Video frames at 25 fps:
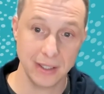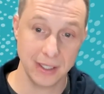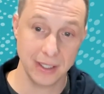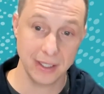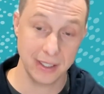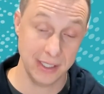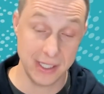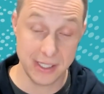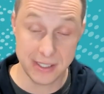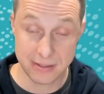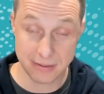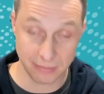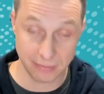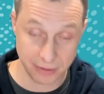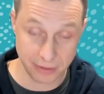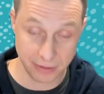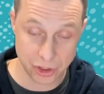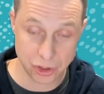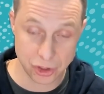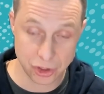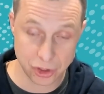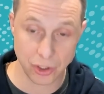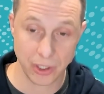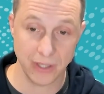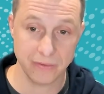and easily
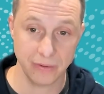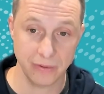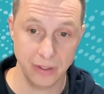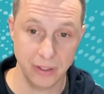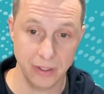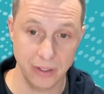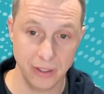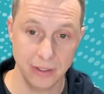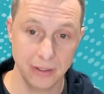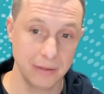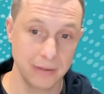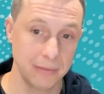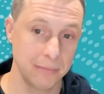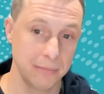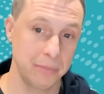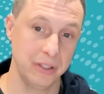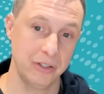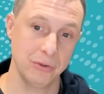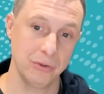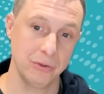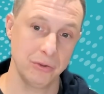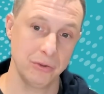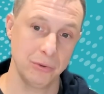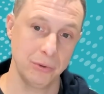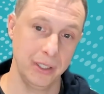translated
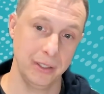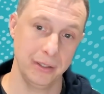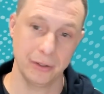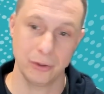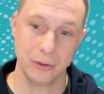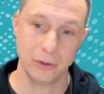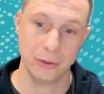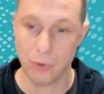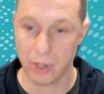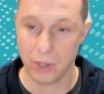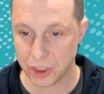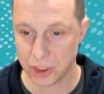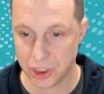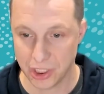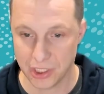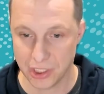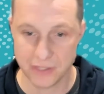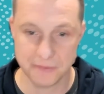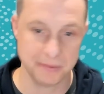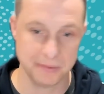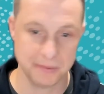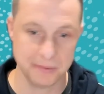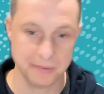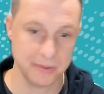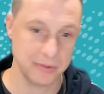between questions,
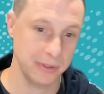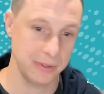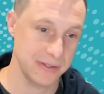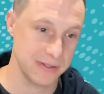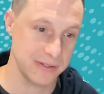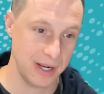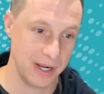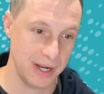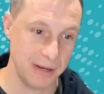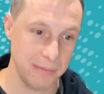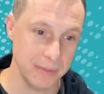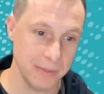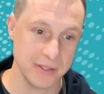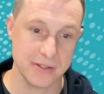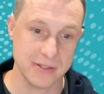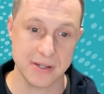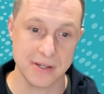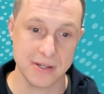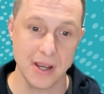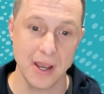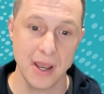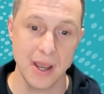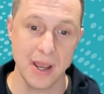between statements,